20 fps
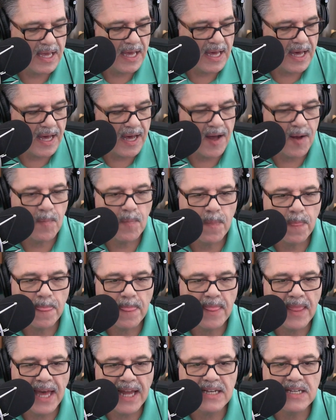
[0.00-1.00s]
Uh,
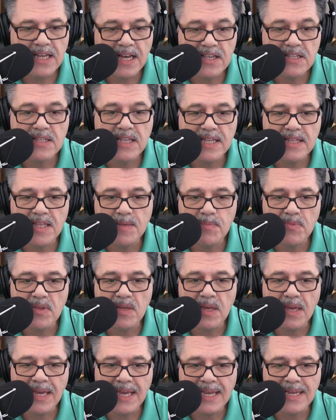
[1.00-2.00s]
that does let them see
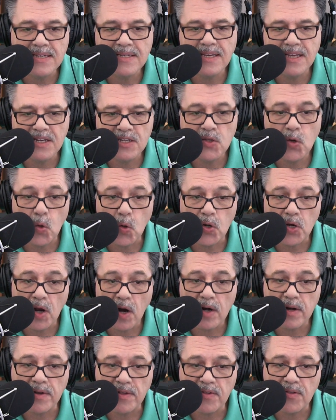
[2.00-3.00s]
heat in total
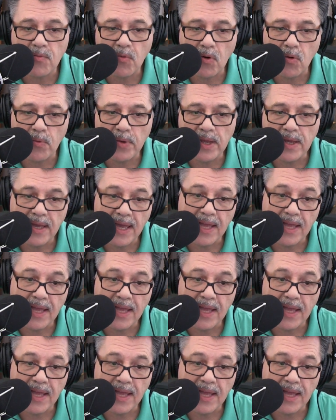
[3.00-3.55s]
darkness, where we which